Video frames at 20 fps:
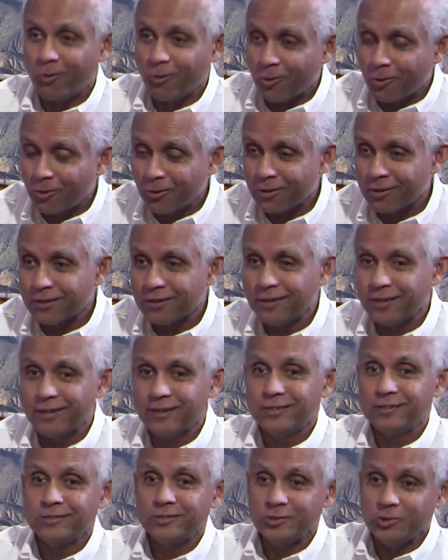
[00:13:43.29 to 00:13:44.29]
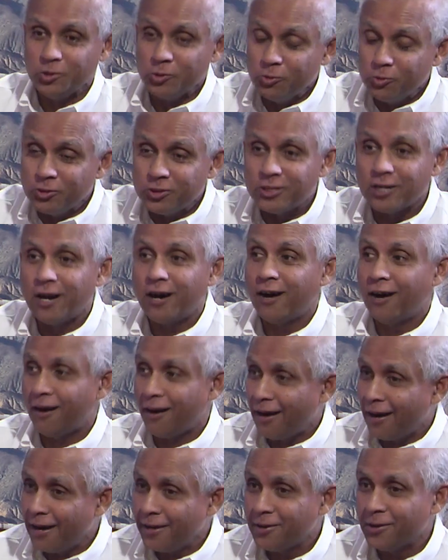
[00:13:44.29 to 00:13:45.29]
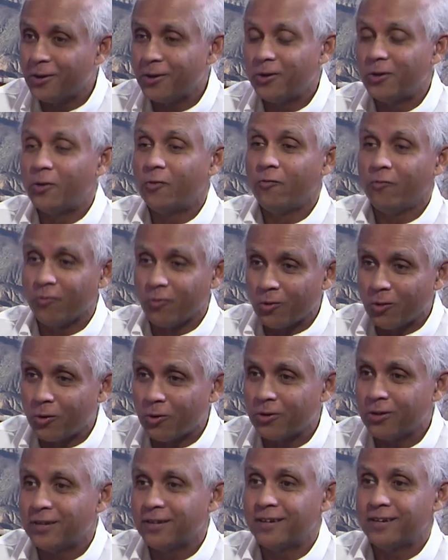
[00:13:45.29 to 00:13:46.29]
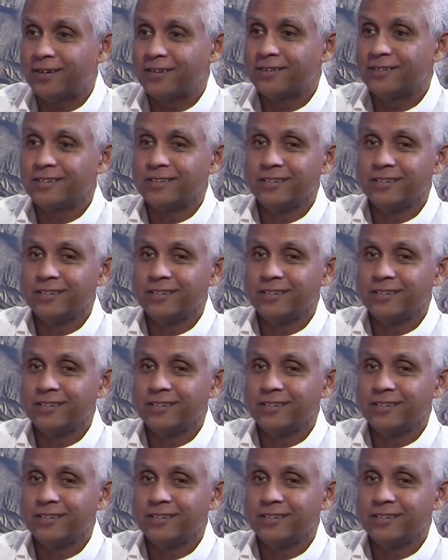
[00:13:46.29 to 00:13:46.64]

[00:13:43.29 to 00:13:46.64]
Oregon, mm-hmm. Utah, Idaho, Florida,